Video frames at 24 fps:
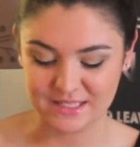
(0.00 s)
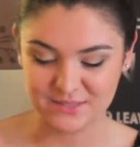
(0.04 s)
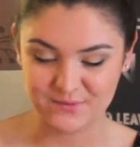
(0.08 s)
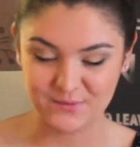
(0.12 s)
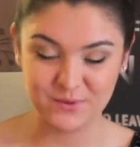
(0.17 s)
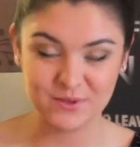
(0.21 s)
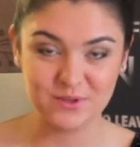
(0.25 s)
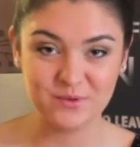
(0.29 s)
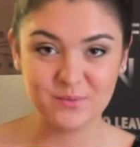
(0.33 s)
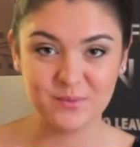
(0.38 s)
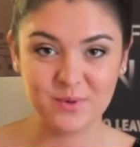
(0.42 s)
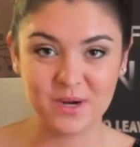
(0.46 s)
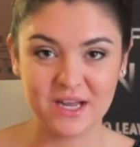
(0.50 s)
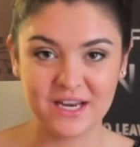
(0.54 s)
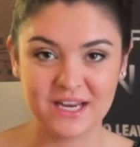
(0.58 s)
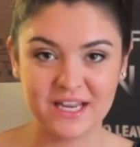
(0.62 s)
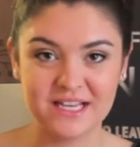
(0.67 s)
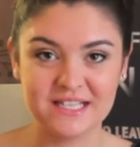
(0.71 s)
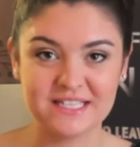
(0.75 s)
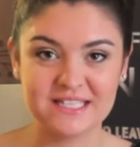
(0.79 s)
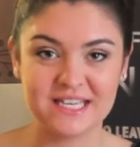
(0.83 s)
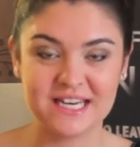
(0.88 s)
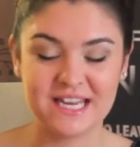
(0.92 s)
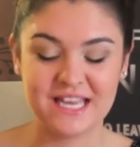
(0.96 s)
is full of
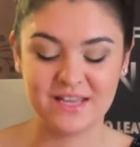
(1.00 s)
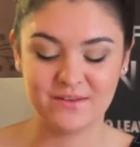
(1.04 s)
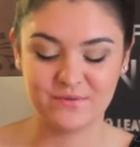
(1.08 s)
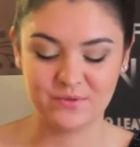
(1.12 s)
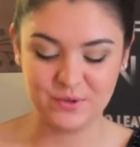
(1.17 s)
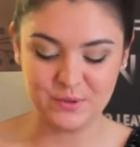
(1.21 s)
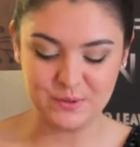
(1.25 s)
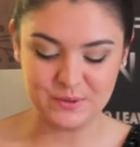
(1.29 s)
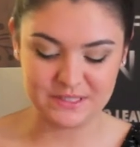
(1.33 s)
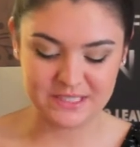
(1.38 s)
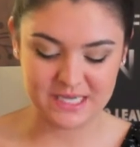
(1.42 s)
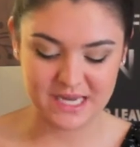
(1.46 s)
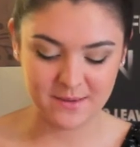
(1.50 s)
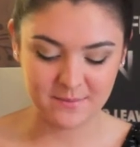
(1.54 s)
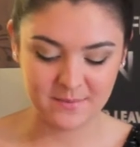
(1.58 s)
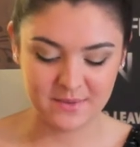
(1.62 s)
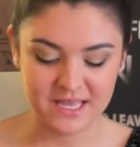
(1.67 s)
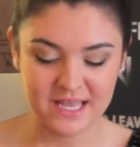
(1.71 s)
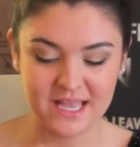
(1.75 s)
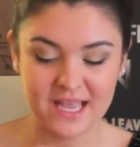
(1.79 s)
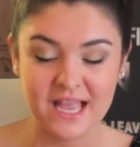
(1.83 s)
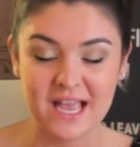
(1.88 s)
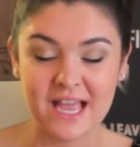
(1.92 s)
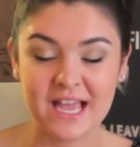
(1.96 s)
products that I have used up,
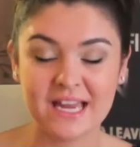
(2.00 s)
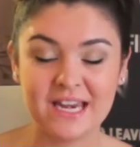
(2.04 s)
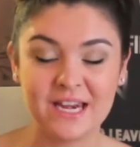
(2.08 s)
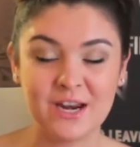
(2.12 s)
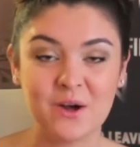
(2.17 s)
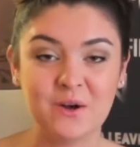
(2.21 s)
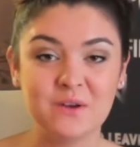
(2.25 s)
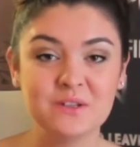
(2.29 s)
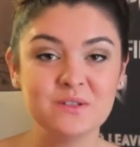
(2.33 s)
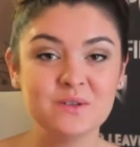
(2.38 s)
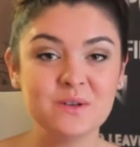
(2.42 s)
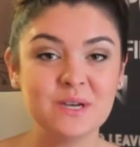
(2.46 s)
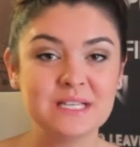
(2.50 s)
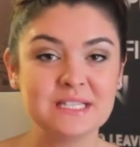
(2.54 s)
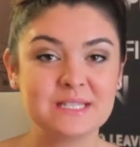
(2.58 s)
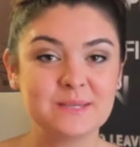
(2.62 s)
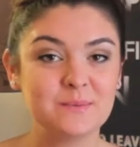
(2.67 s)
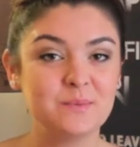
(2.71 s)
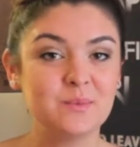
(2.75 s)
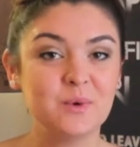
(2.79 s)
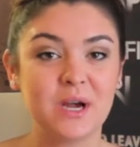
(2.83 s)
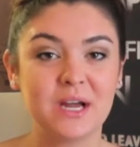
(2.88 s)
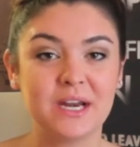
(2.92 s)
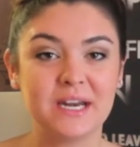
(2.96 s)
and it also has
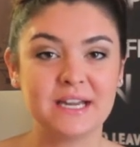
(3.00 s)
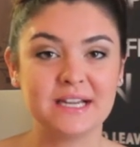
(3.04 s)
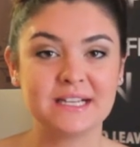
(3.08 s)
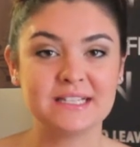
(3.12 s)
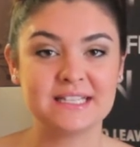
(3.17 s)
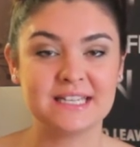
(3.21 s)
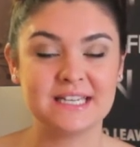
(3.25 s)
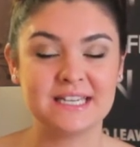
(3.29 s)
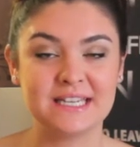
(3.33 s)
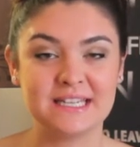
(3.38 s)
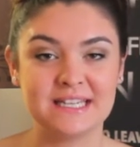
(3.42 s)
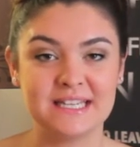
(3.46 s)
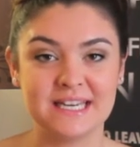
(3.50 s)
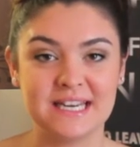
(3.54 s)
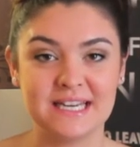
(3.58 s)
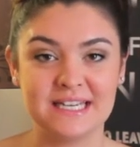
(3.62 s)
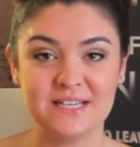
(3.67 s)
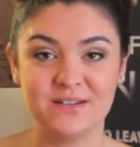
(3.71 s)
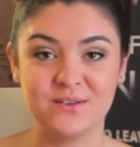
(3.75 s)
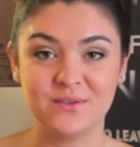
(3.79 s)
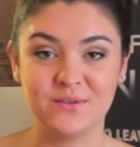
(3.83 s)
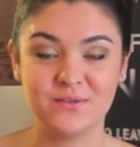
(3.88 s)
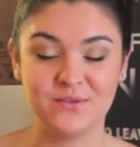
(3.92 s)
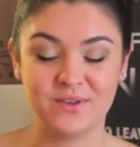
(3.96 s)
some products in it that I
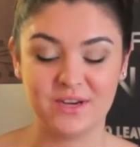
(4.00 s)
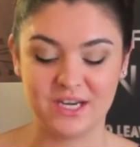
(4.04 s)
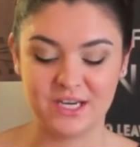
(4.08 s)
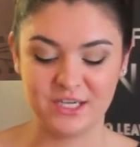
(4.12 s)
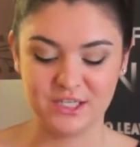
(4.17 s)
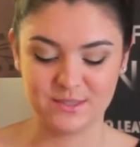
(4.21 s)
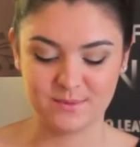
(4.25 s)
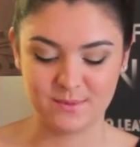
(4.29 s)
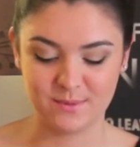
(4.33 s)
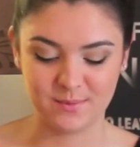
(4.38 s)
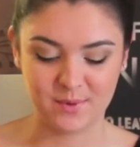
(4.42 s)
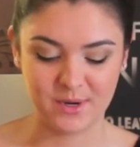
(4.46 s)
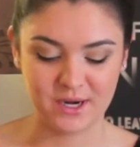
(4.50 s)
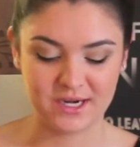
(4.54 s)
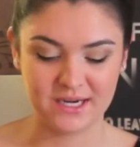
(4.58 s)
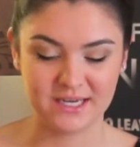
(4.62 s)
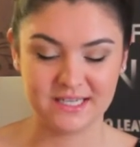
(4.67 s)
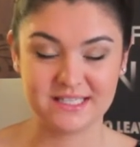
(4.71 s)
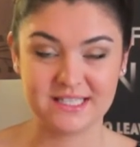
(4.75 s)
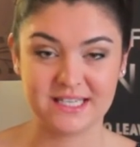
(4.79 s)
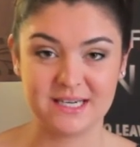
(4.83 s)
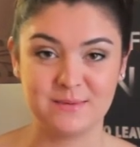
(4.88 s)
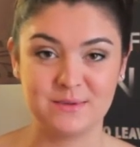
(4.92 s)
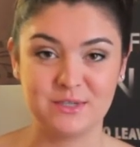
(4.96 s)
didn't finish, but
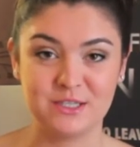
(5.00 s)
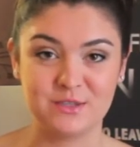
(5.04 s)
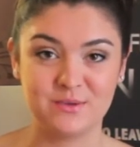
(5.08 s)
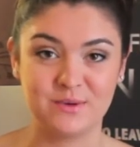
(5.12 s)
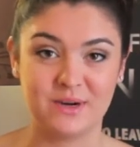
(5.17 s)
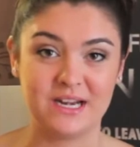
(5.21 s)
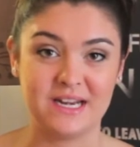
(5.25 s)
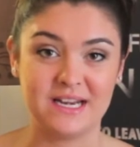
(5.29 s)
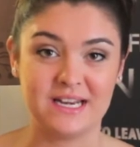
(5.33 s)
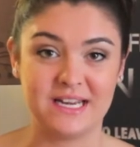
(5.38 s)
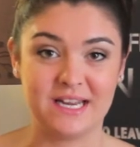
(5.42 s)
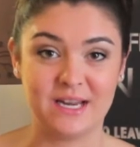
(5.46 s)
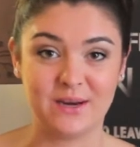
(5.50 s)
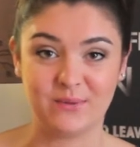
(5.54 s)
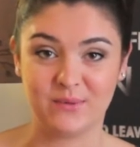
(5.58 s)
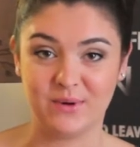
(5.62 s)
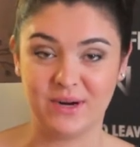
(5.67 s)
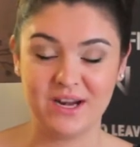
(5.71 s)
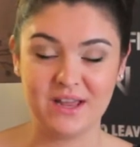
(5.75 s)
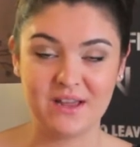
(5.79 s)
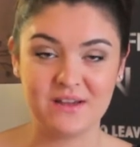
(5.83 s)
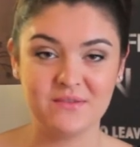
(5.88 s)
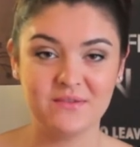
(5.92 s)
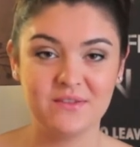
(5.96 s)
products that I'm just ready to get
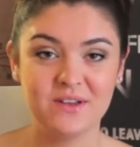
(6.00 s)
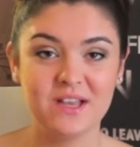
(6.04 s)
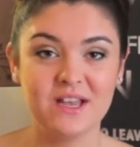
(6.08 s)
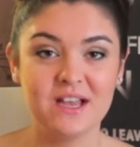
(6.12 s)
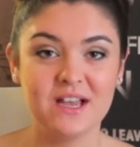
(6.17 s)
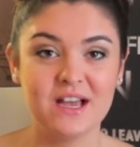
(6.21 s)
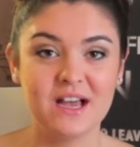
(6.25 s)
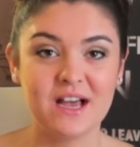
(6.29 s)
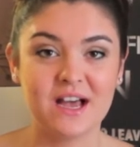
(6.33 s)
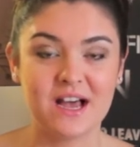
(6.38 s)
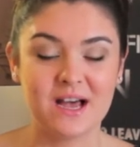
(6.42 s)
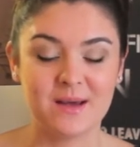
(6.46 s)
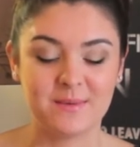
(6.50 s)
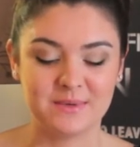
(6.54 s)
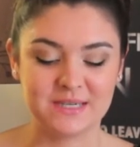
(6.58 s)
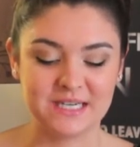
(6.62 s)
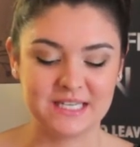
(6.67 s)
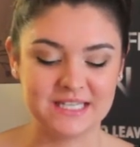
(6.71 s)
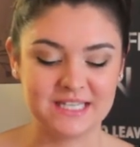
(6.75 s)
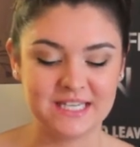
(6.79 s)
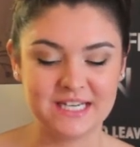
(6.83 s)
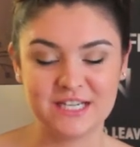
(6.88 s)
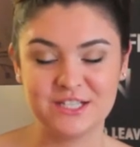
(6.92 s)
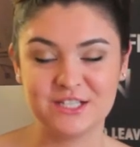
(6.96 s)
rid of, um, and
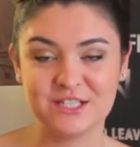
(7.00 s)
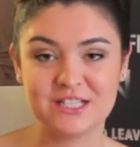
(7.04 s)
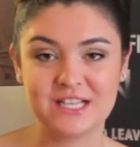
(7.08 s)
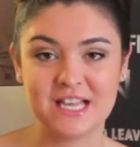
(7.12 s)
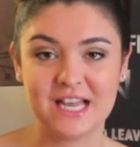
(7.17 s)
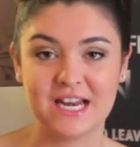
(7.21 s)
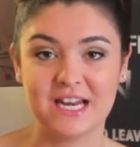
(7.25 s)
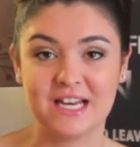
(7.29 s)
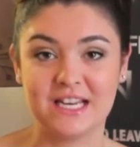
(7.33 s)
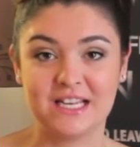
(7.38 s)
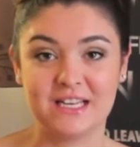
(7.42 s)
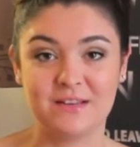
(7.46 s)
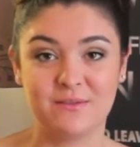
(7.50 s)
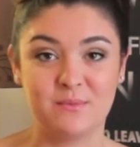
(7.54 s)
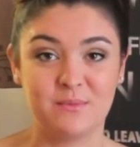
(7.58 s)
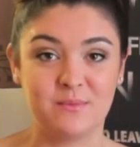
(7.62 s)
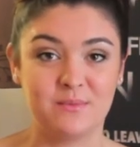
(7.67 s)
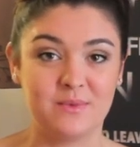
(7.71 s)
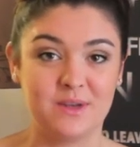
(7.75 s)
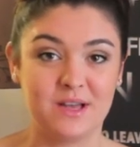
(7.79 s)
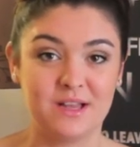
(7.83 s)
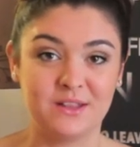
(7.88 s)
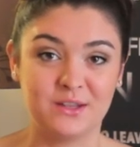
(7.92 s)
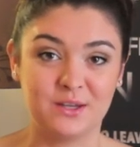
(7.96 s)
I thought I'd just kind of give
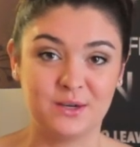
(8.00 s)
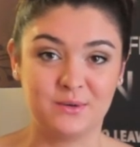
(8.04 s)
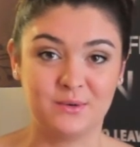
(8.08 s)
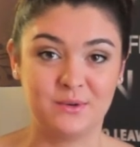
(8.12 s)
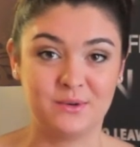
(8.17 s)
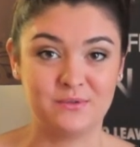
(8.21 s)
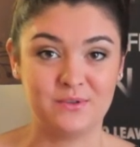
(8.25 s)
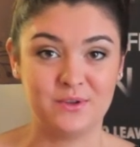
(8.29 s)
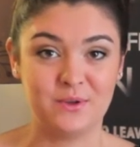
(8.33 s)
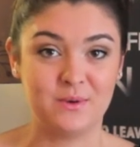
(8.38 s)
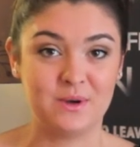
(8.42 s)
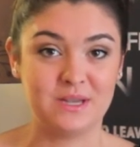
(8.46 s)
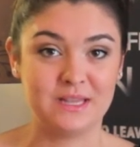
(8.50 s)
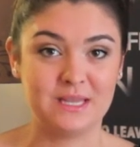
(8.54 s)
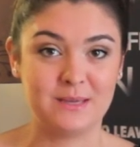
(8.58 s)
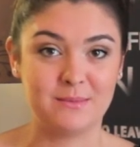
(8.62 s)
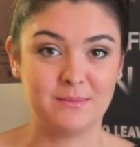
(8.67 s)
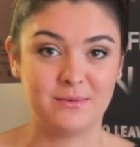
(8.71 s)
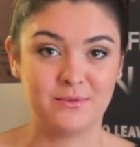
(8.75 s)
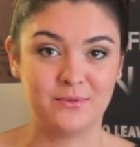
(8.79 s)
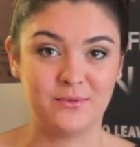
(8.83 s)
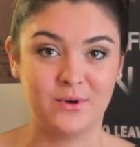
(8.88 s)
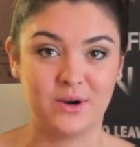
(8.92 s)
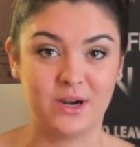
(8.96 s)
a little review on them
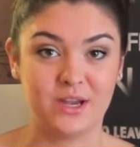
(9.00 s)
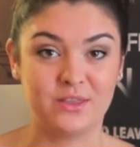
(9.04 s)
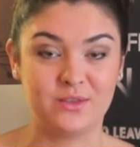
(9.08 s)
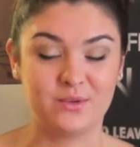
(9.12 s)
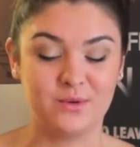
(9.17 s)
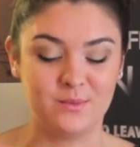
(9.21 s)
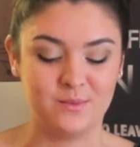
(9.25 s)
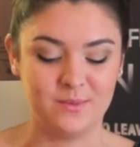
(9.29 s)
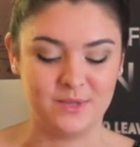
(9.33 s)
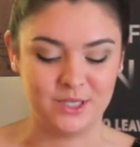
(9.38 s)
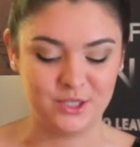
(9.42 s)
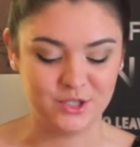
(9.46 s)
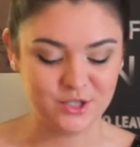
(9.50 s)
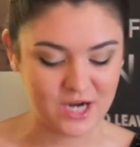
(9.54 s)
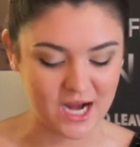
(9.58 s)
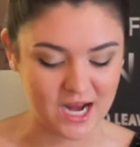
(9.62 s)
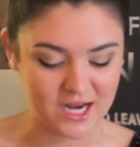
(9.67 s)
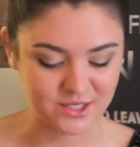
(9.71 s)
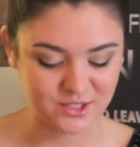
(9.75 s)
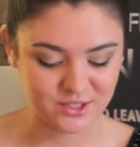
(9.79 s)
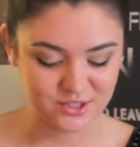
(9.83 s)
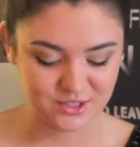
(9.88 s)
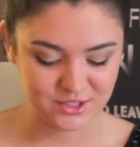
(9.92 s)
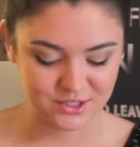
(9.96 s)
before I threw them in the
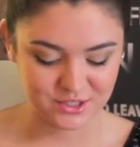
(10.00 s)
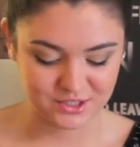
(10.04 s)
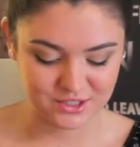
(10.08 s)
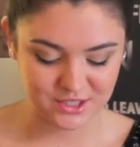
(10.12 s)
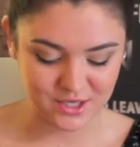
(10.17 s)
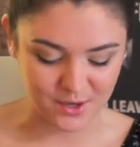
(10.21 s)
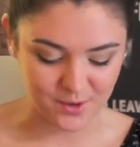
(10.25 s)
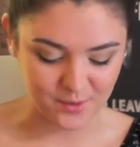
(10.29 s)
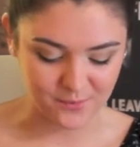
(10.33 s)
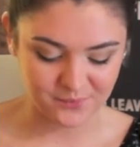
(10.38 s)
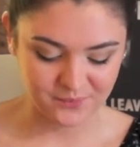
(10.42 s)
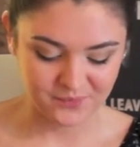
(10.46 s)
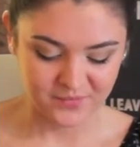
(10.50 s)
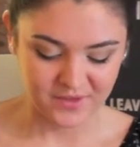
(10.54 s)
trash. So,